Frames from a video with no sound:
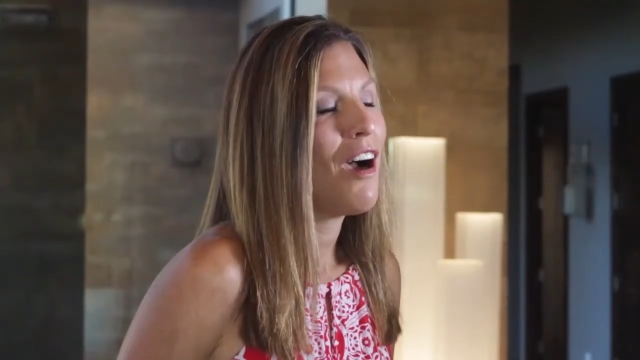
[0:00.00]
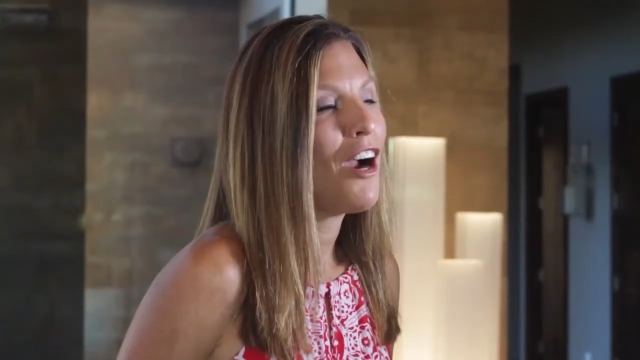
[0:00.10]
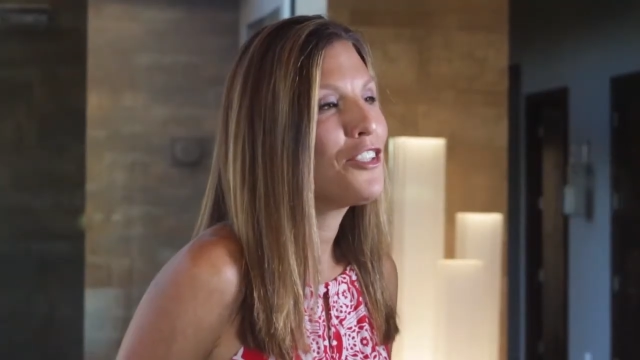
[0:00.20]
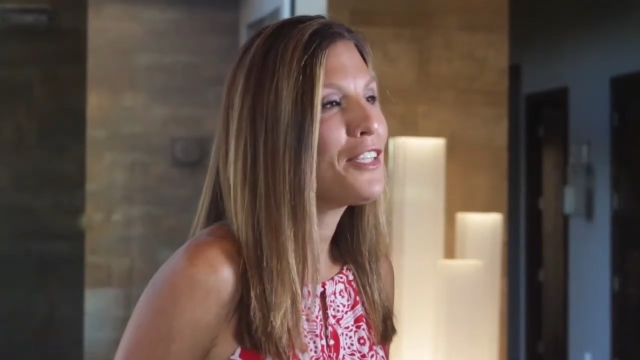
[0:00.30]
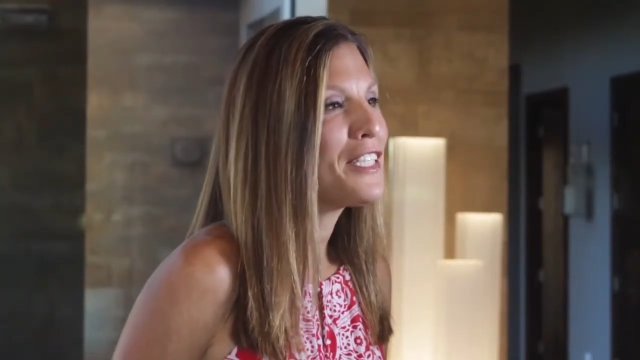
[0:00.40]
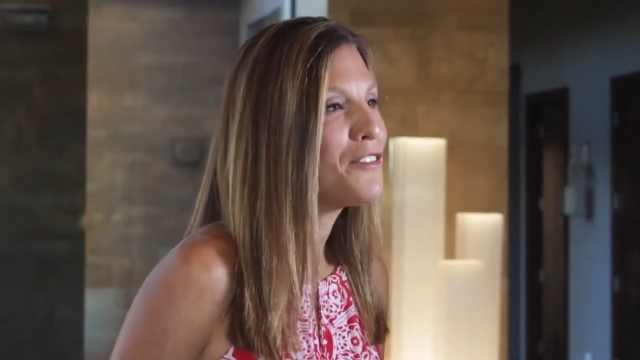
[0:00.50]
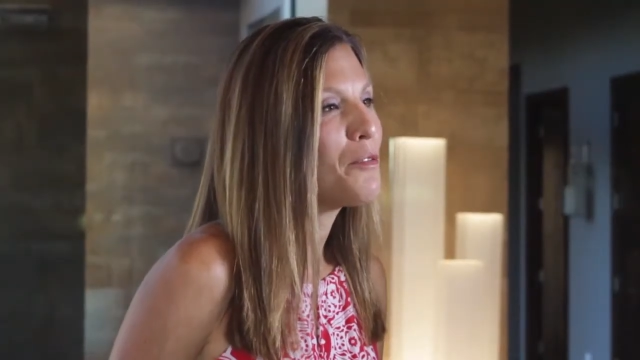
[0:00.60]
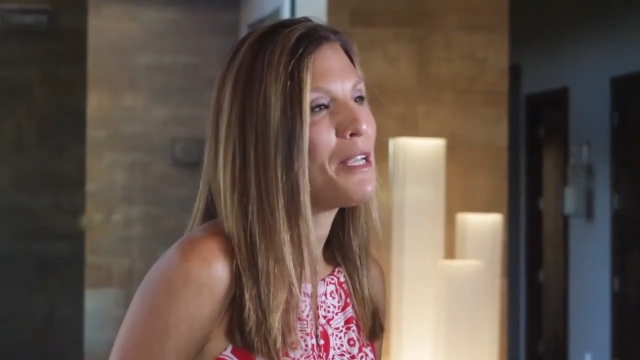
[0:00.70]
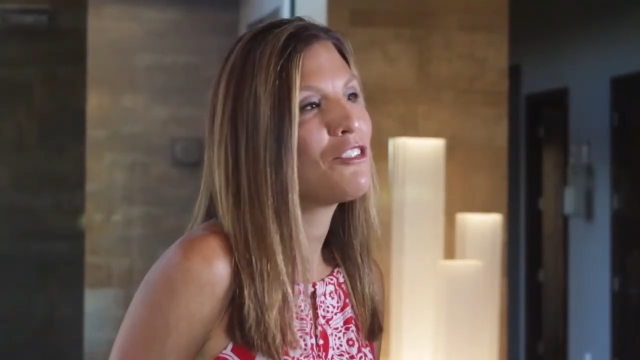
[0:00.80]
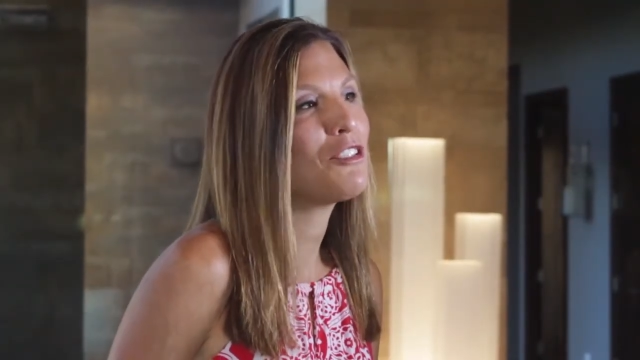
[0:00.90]
Our
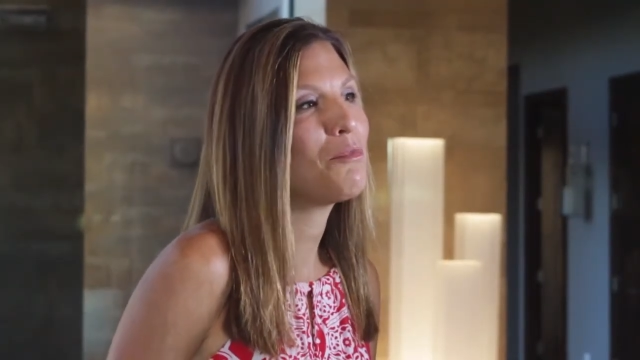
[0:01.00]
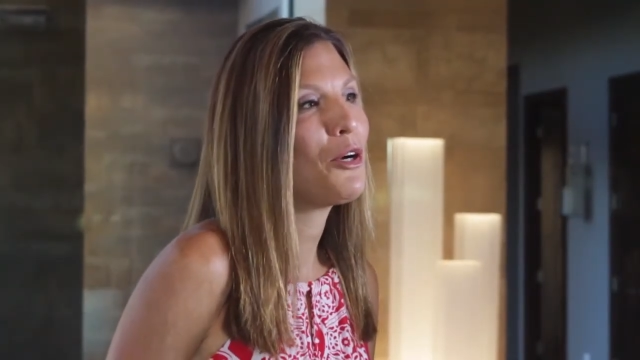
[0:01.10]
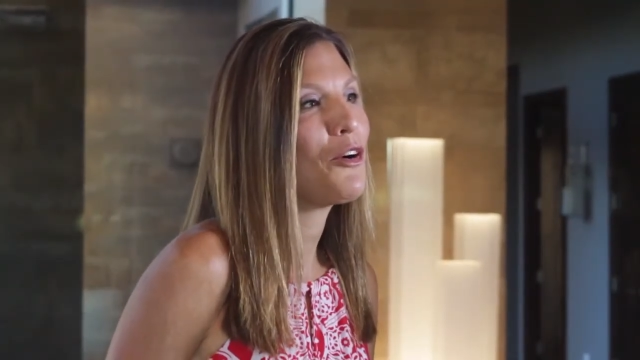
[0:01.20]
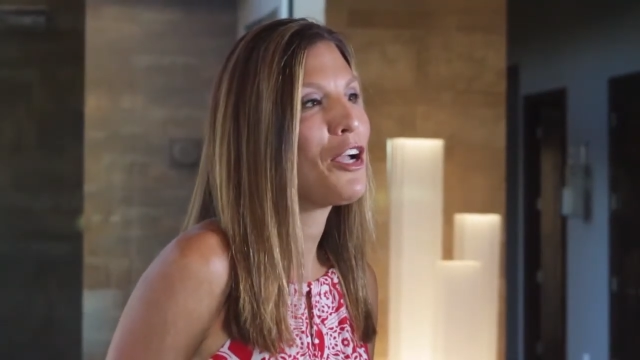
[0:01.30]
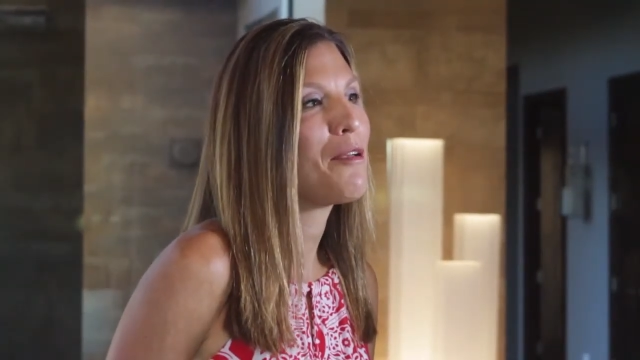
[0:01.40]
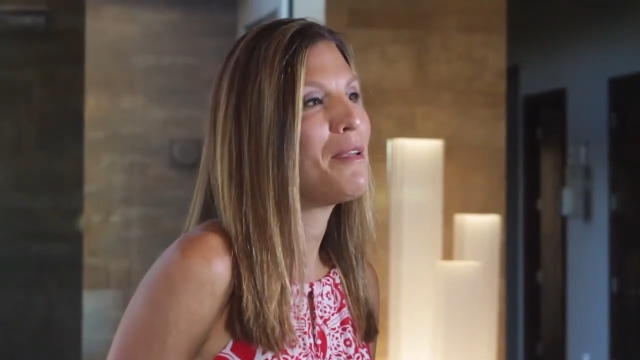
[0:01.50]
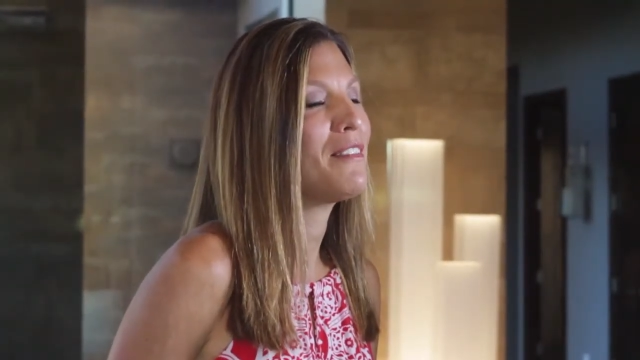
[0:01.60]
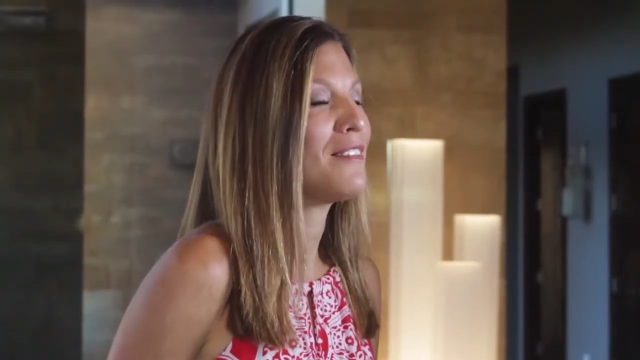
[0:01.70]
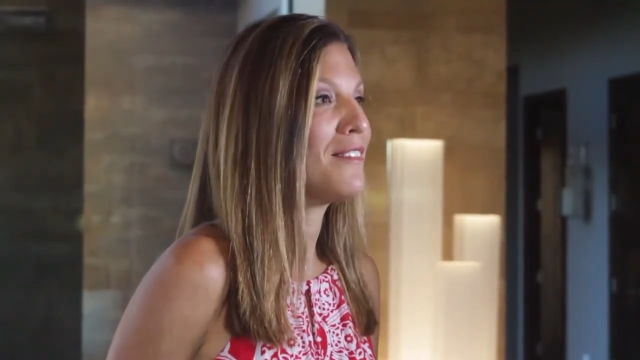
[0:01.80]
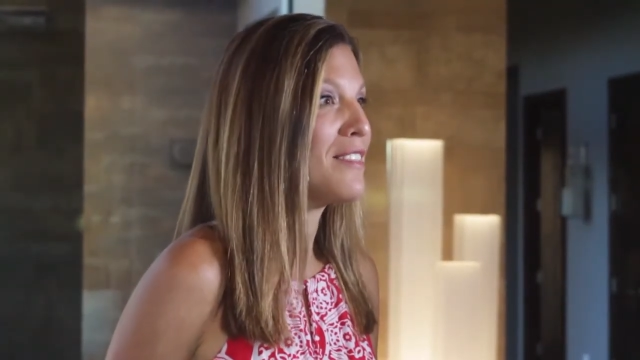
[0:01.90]
transformation program
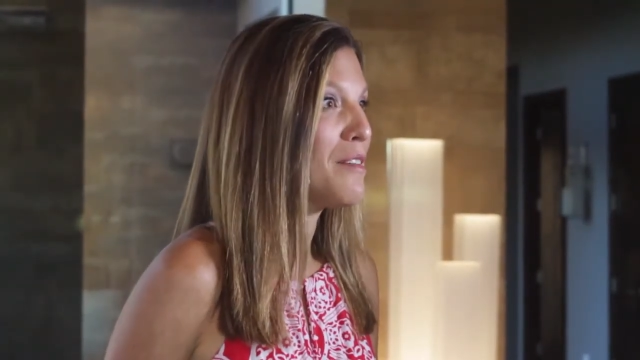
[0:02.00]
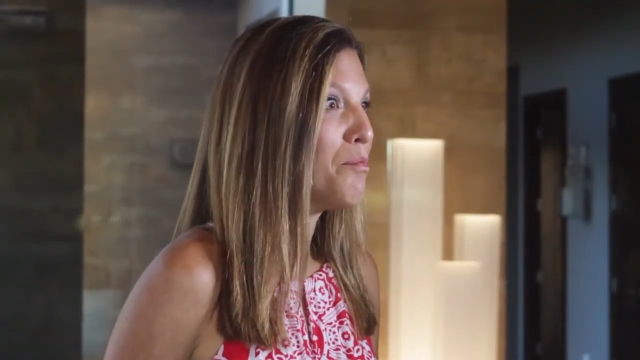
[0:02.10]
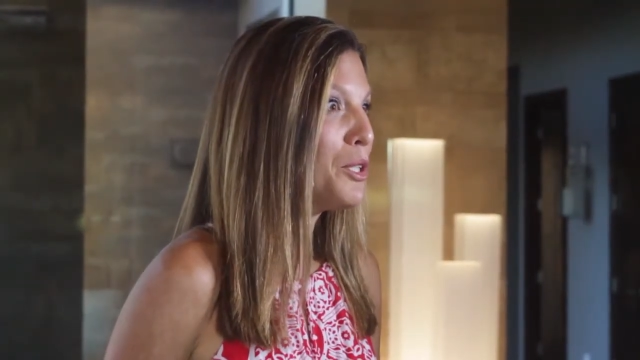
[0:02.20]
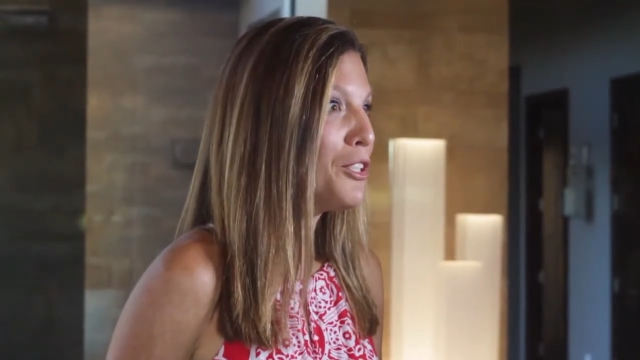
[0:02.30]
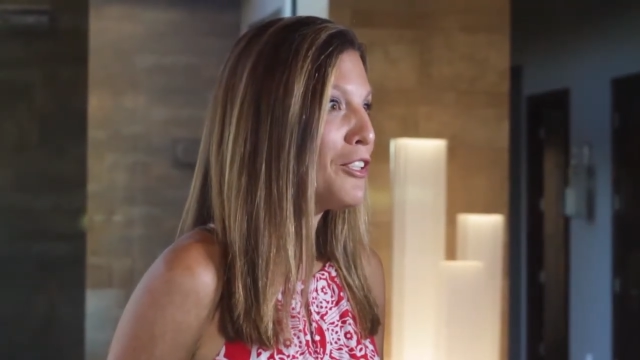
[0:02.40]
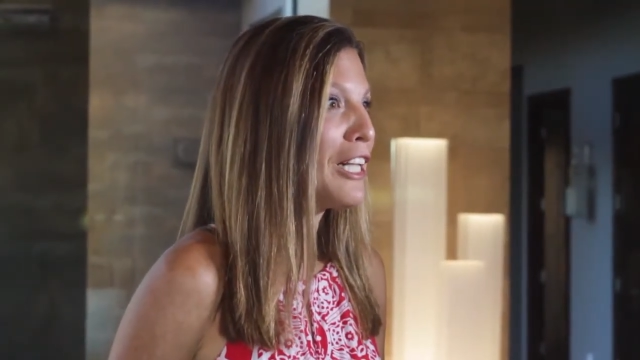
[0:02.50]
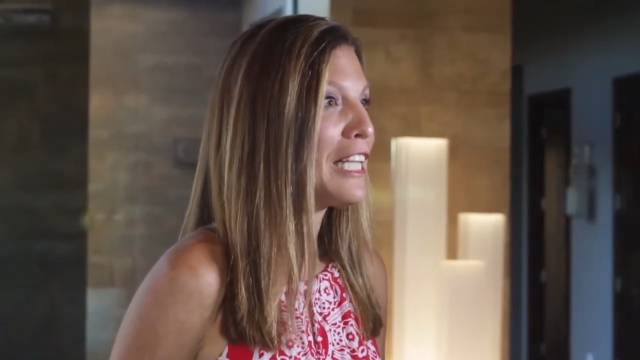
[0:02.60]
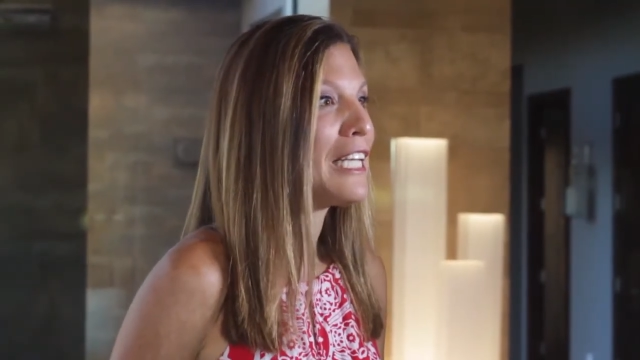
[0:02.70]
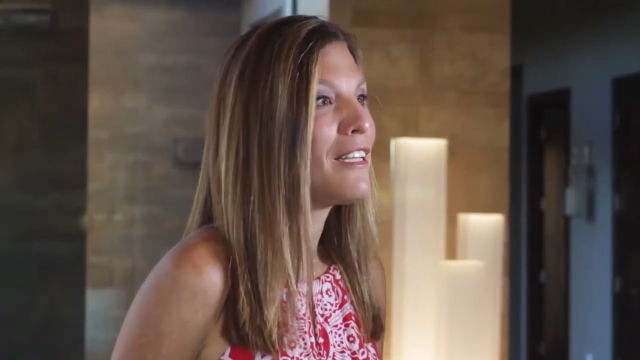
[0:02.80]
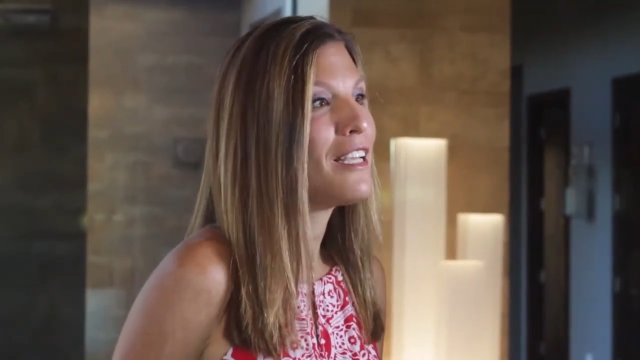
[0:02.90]
is a simple,
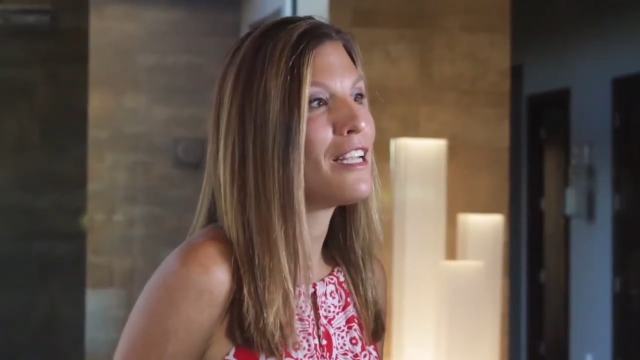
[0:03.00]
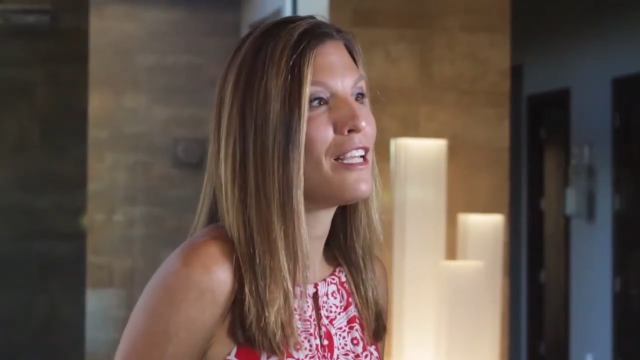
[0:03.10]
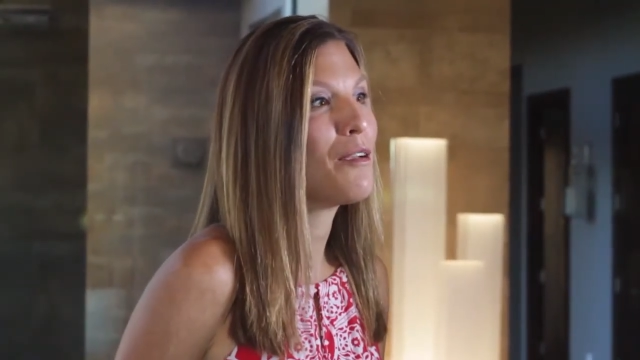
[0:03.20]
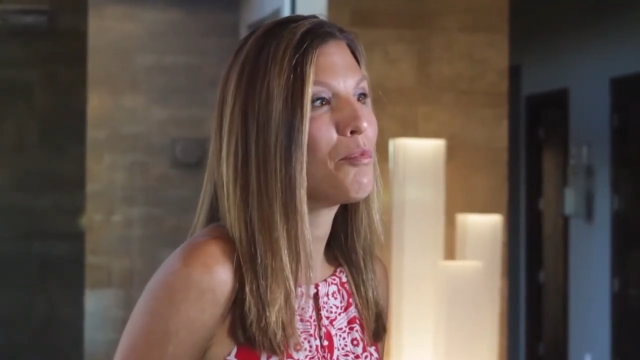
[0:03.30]
clean eating